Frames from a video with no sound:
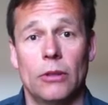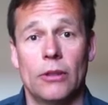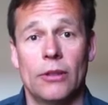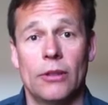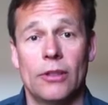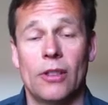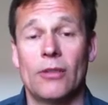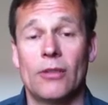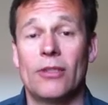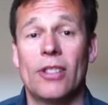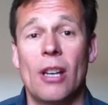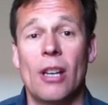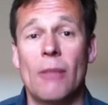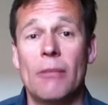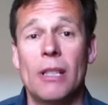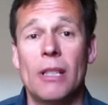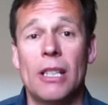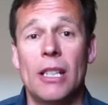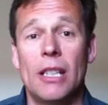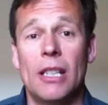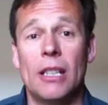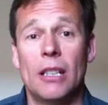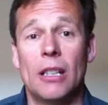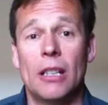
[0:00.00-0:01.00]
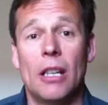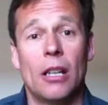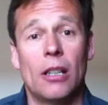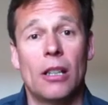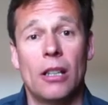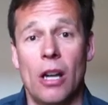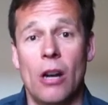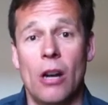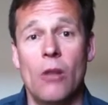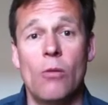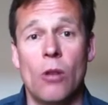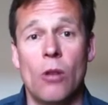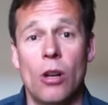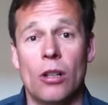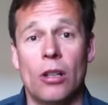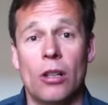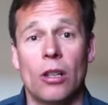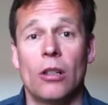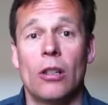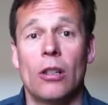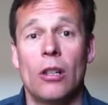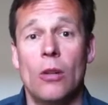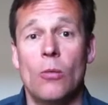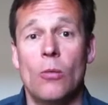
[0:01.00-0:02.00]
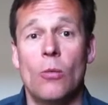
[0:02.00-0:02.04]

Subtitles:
So somebody, a co-worker